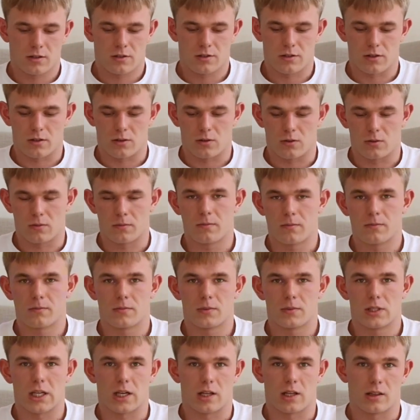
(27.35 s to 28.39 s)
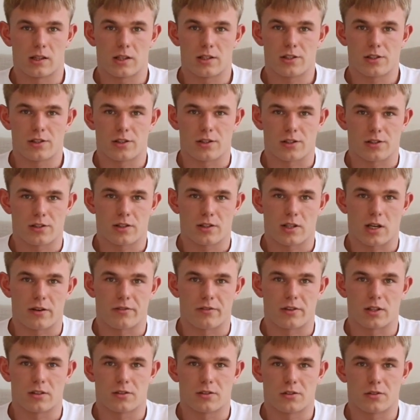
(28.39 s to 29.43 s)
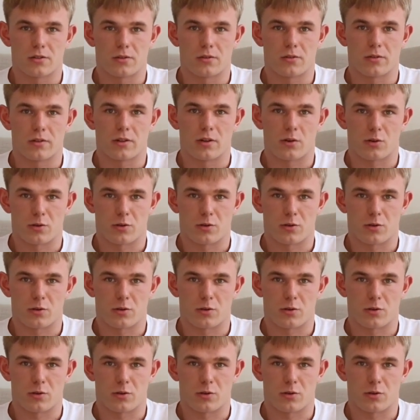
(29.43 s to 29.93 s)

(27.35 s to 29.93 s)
So yeah, let's just dive into the